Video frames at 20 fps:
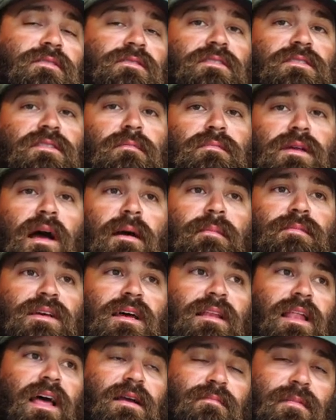Sometimes I
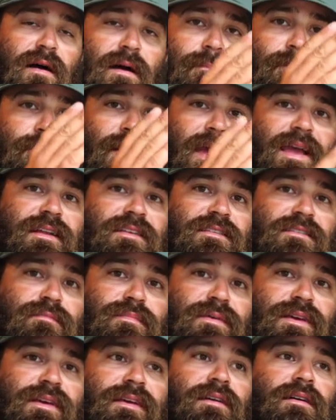like my bait to
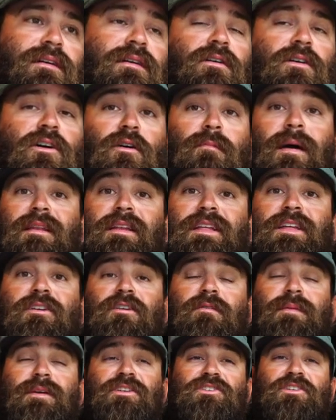be, or my leader
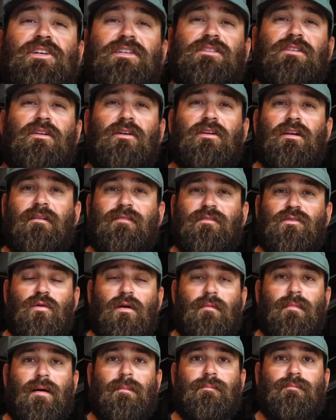to be just long enough to
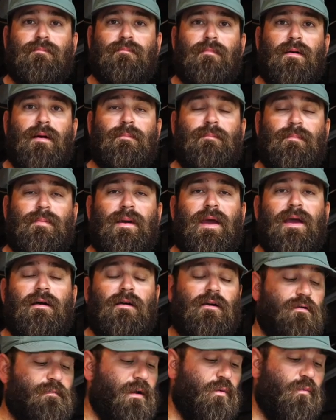where
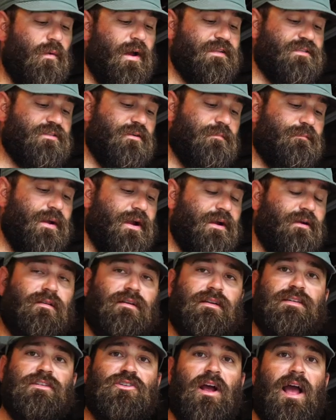my weights are
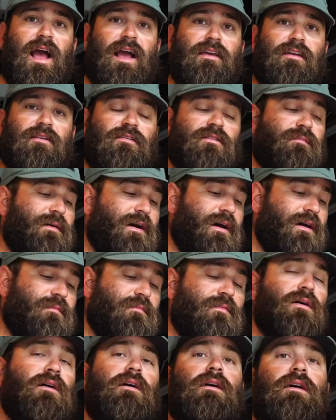barely dragging on the
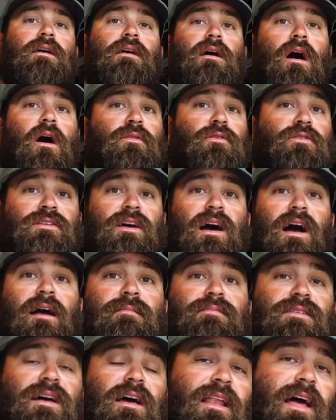bottom. Other
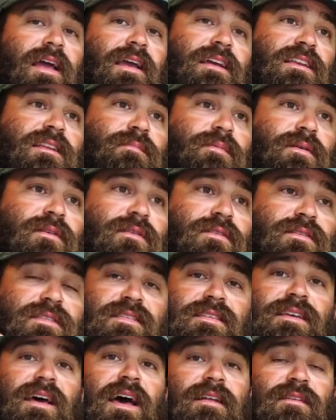times I like it to be
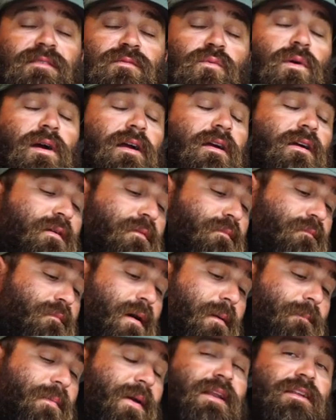set where
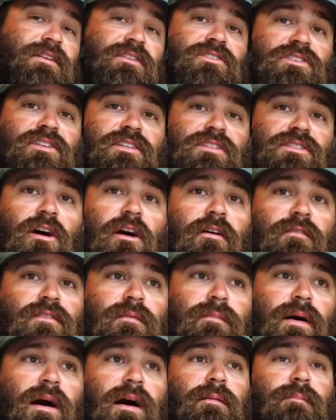my bait is just off the
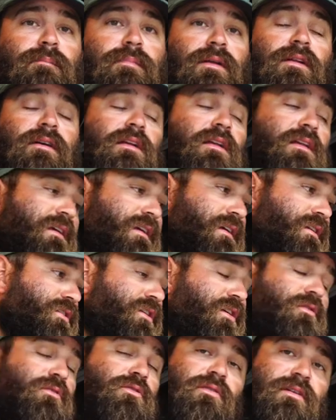bottom. But
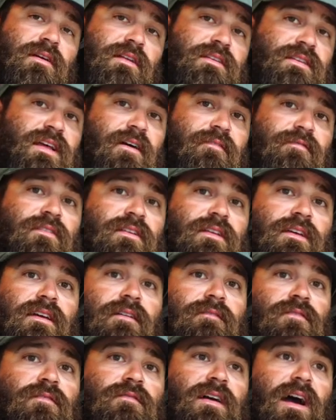you can definitely,
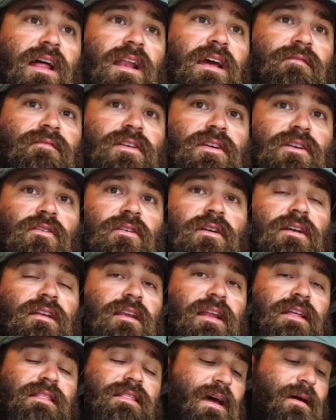if you've got heavy current,
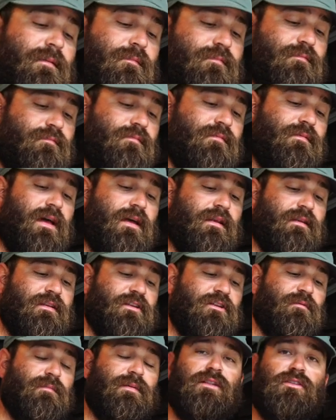let that
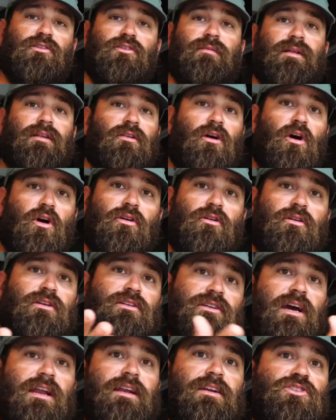leader be a little bit longer
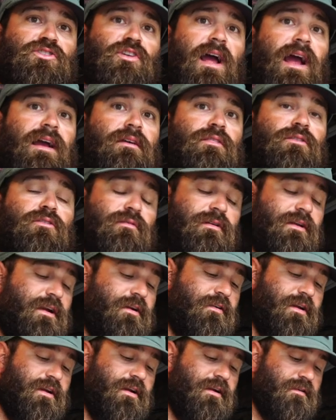and kind of drag through an
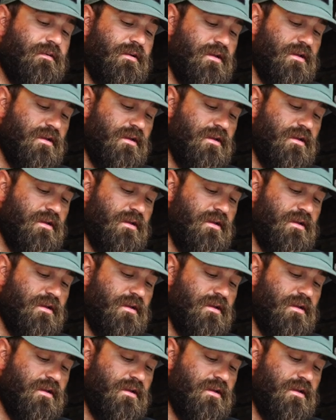area.